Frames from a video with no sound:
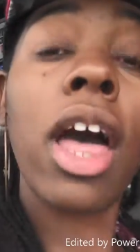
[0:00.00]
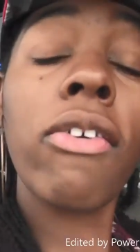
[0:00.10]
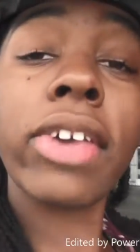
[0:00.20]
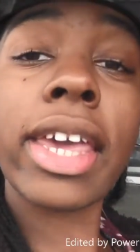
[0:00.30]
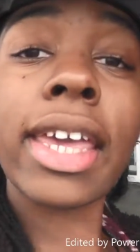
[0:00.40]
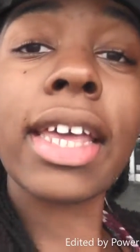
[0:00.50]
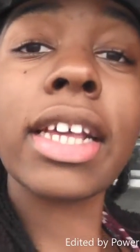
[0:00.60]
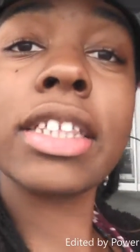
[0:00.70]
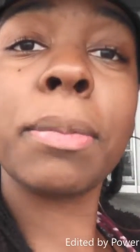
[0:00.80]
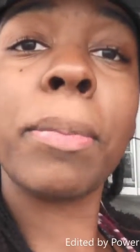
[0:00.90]
Auto. We love
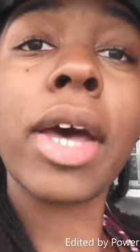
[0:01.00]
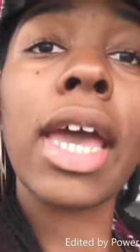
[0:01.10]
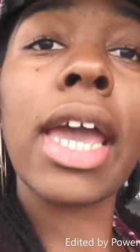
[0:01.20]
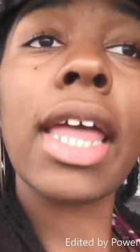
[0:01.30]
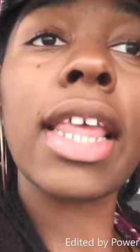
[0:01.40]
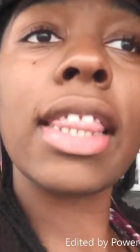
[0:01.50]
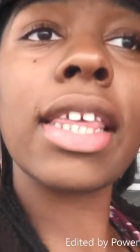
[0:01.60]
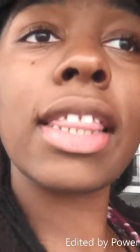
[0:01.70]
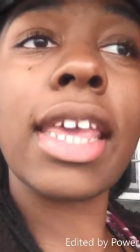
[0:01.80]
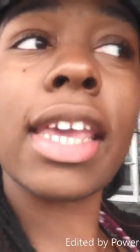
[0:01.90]
kids, but at the
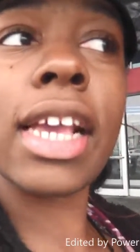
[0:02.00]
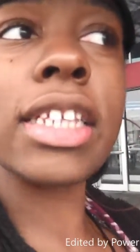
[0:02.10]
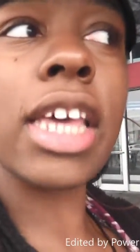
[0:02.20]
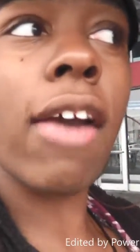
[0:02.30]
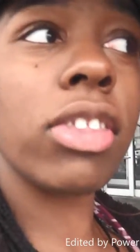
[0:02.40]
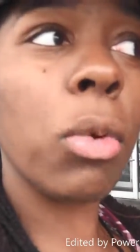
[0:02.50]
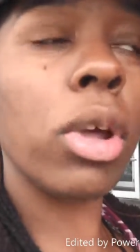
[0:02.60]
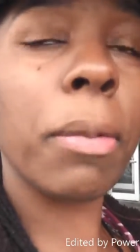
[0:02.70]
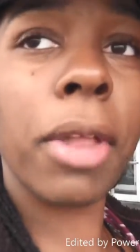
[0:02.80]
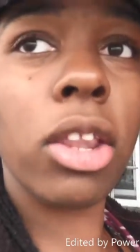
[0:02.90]
end of the day, kids have to
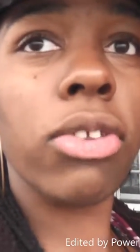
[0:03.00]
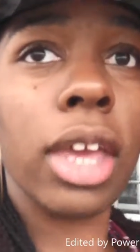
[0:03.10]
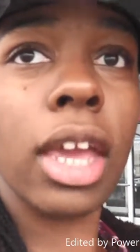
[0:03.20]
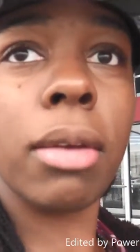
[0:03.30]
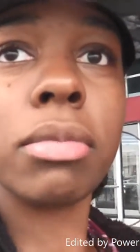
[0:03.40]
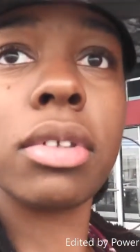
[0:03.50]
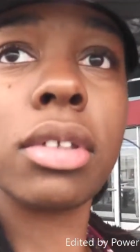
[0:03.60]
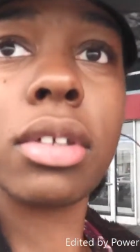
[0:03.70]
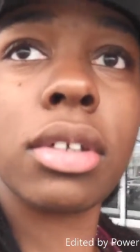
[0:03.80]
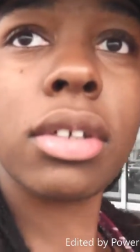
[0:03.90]
want to play those
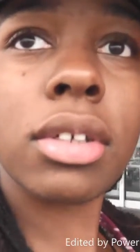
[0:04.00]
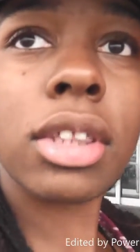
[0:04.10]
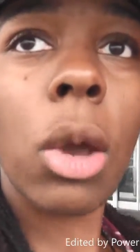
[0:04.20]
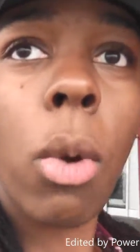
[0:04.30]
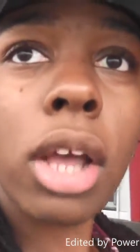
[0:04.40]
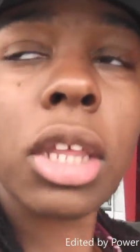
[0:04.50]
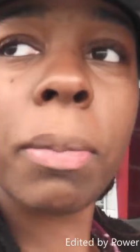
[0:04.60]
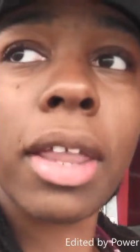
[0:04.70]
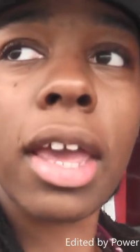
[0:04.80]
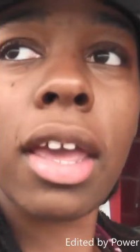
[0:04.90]
games. They want
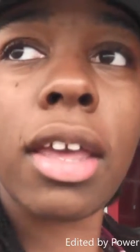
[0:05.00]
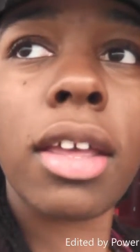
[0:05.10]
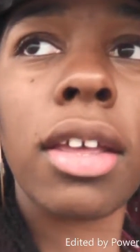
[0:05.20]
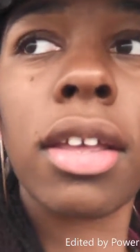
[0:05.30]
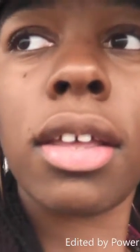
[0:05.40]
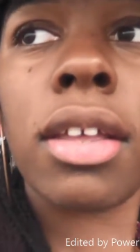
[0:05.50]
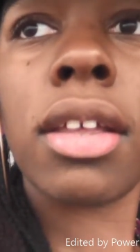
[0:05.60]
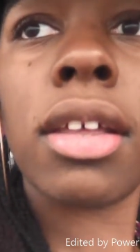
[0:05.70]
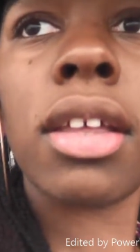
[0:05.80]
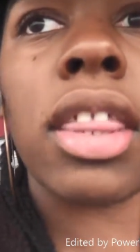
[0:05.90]
to play.
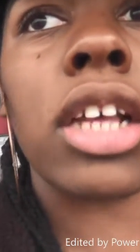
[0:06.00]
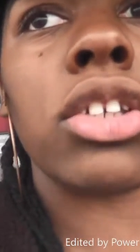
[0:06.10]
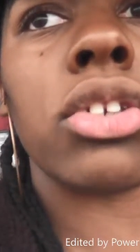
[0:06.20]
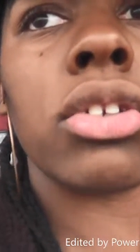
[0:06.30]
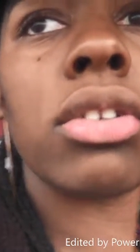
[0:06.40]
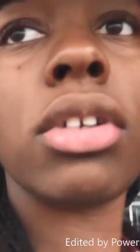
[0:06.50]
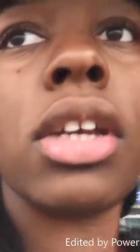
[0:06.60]
Like, that's true.